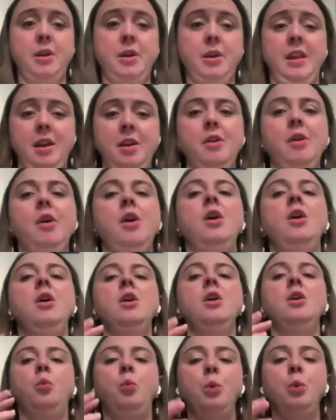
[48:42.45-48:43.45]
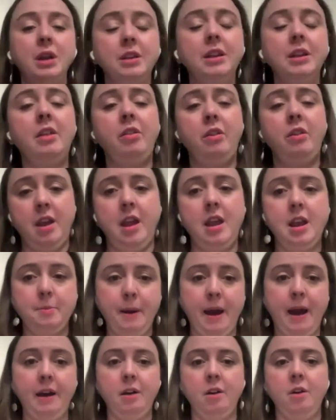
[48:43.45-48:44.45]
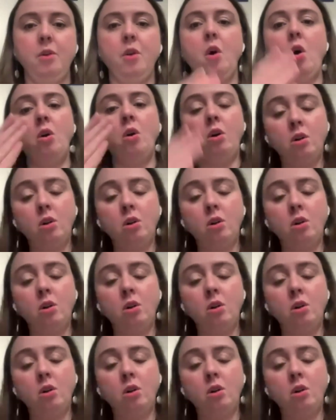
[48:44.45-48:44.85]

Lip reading: So I think really thinking about